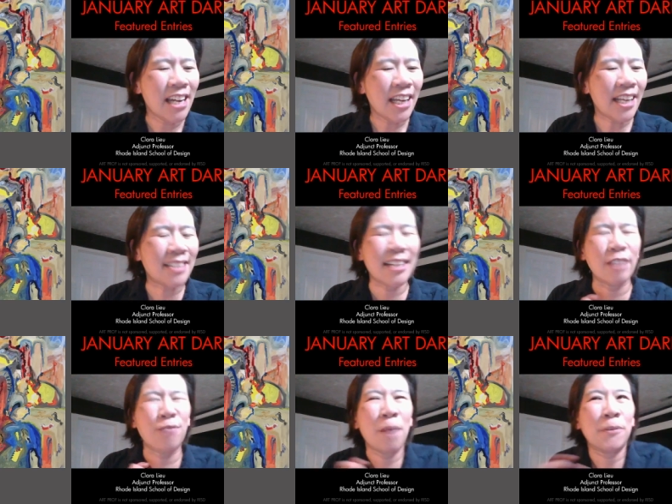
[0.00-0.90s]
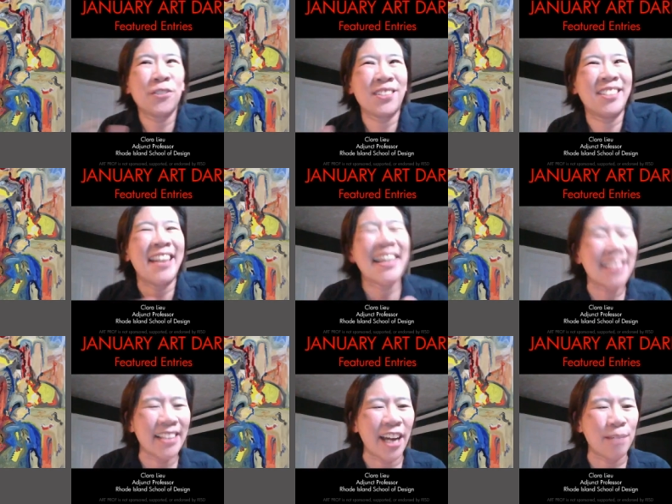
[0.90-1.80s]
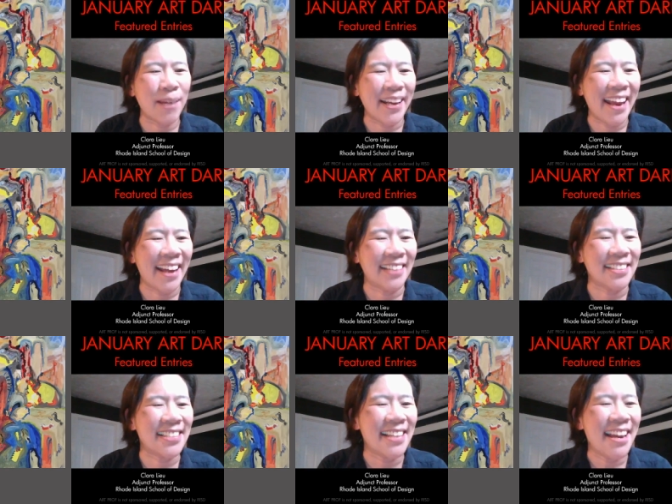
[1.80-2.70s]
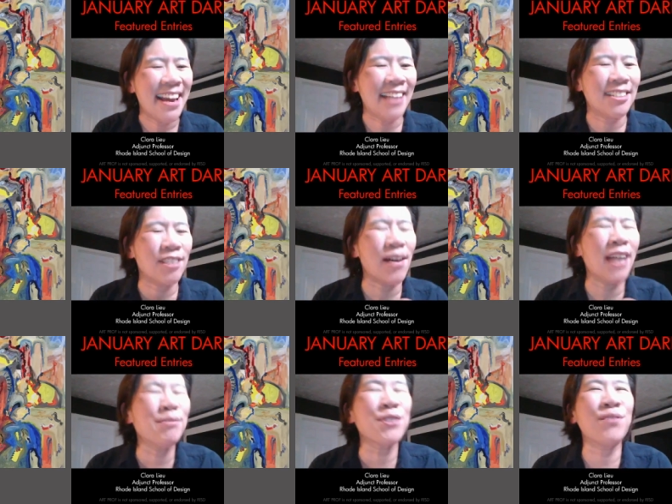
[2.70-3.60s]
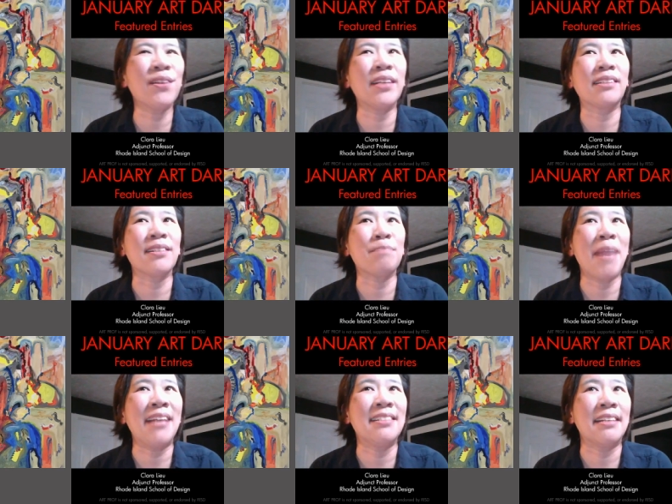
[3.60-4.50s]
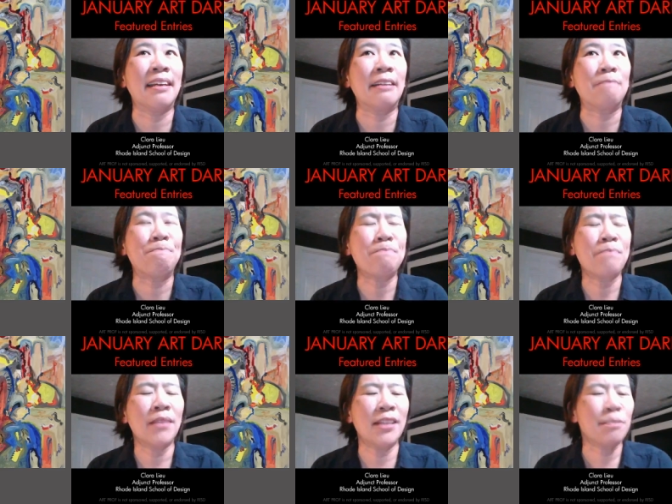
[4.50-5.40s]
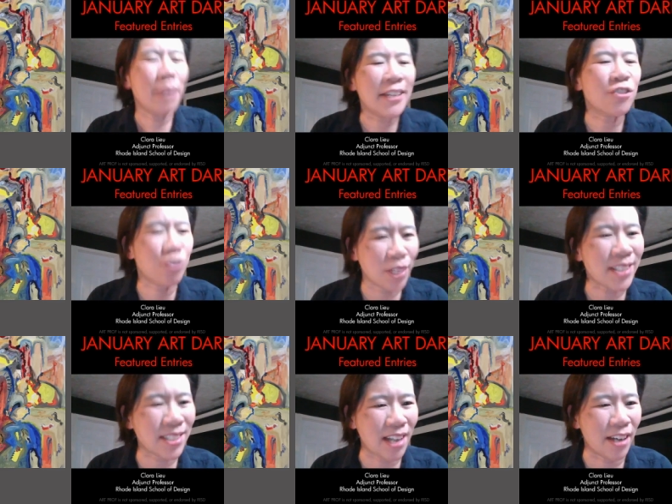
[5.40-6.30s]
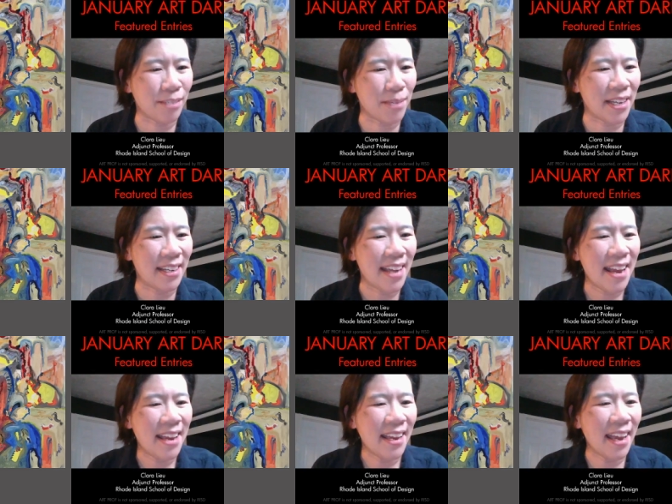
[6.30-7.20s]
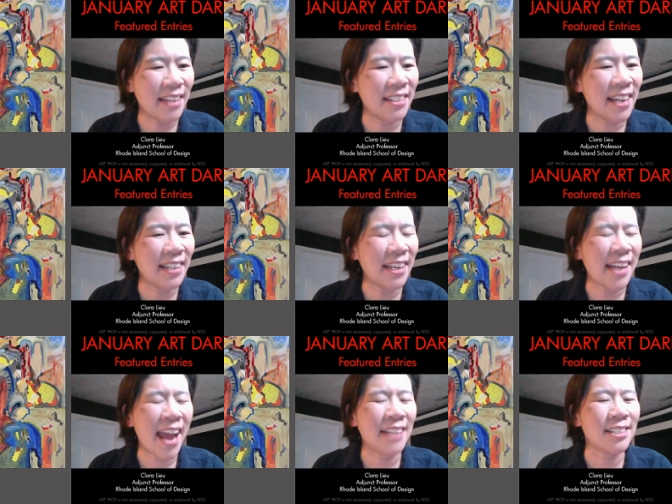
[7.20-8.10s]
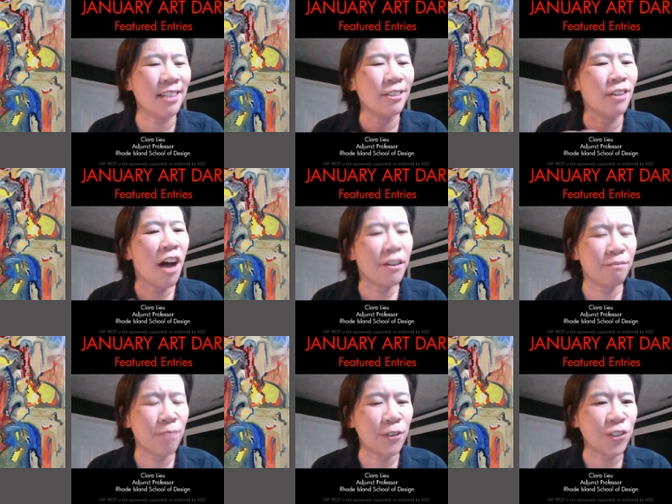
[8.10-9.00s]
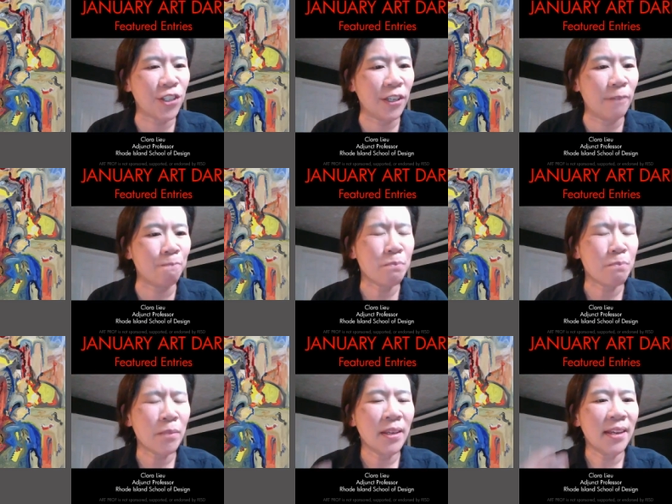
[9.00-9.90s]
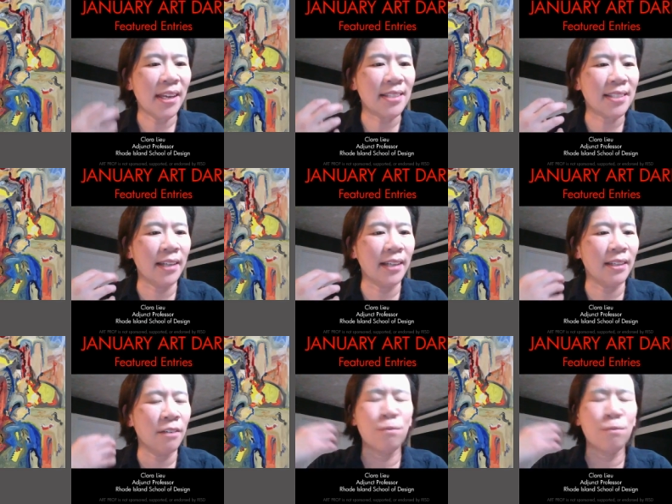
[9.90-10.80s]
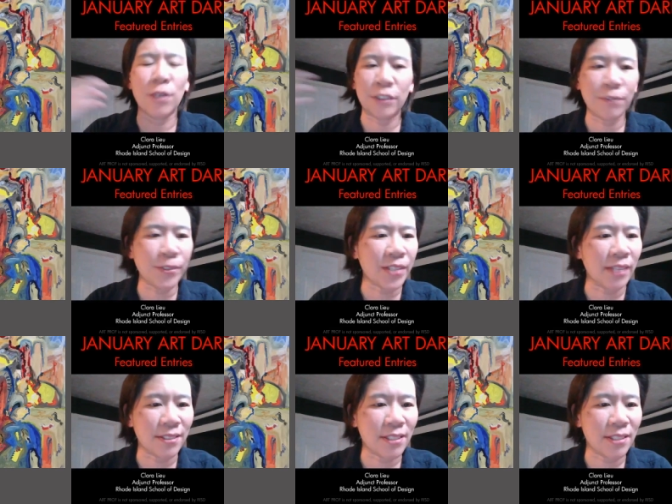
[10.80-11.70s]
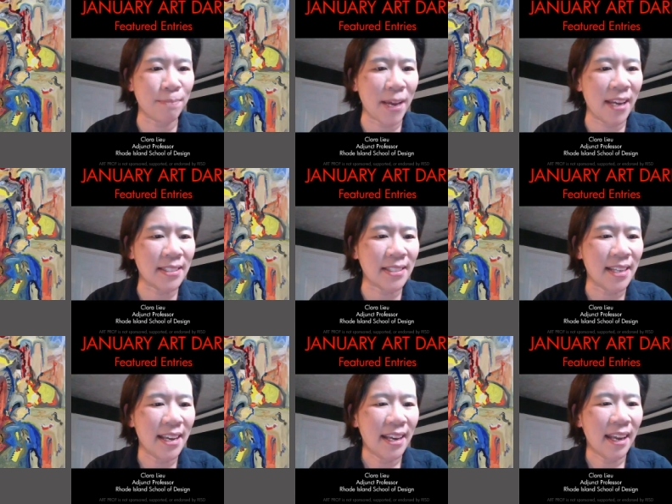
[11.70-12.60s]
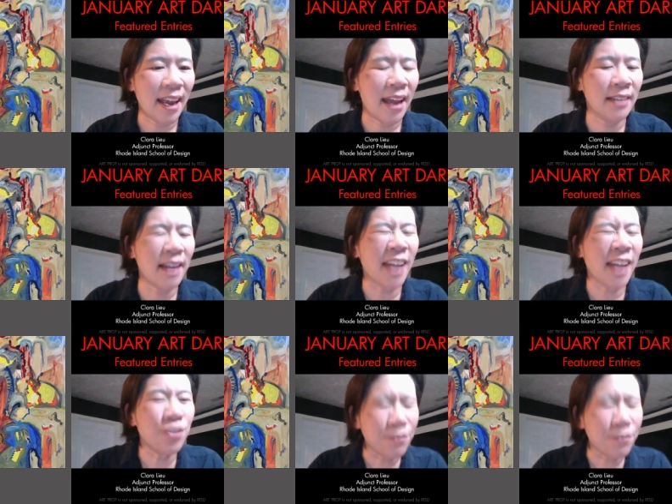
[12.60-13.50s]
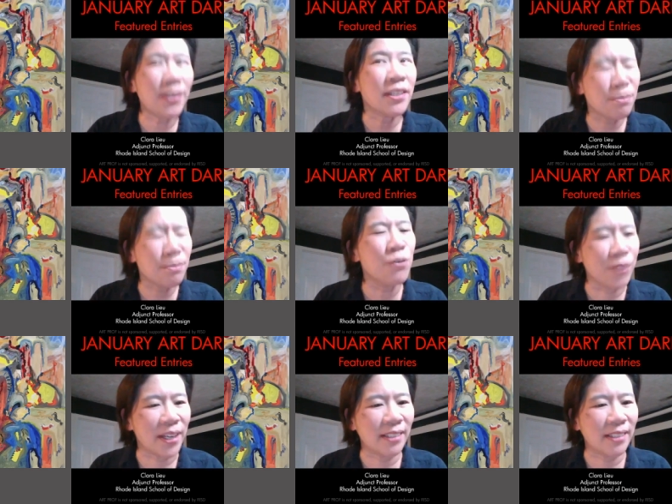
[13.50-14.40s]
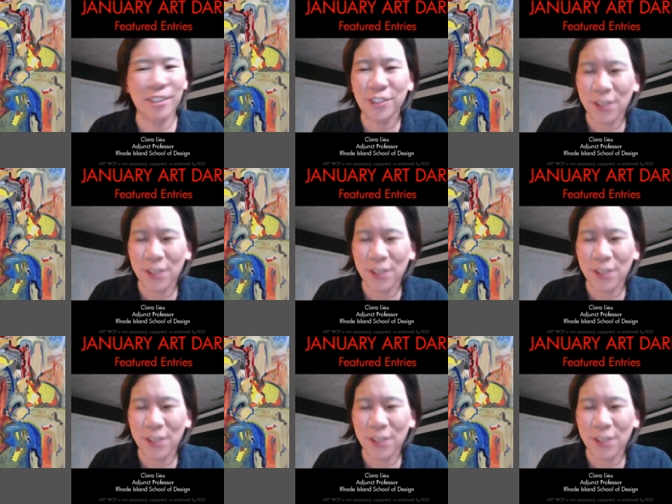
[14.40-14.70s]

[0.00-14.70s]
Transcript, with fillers: it's like Robert just yanks it out of my hands. And so I almost feel like this painting, it's playing tricks on me. And yet it has a lot of motion. It's got a wonderful sense of space. And I do feel like it's moving. Like, don't you